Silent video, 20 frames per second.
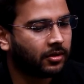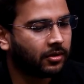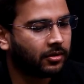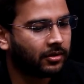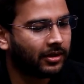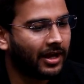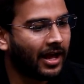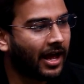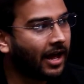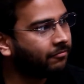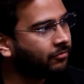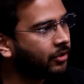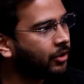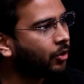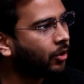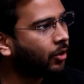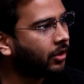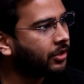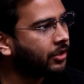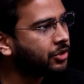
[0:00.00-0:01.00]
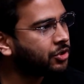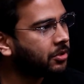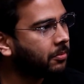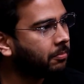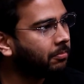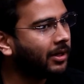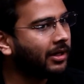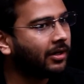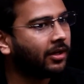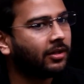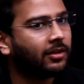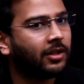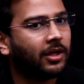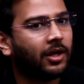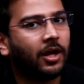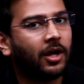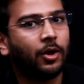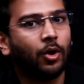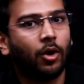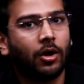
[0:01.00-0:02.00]
they have the knowledge but they
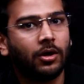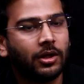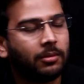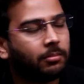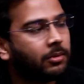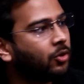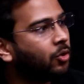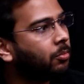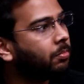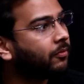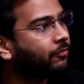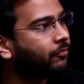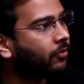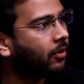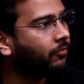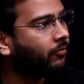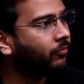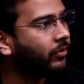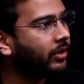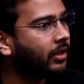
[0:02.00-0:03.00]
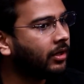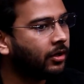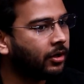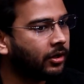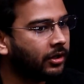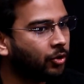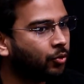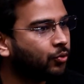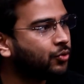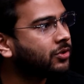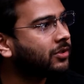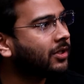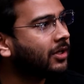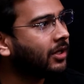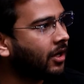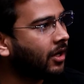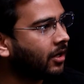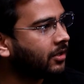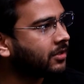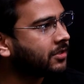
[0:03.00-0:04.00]
are not able to perform well in those three
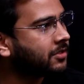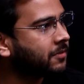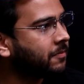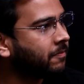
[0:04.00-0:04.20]
hours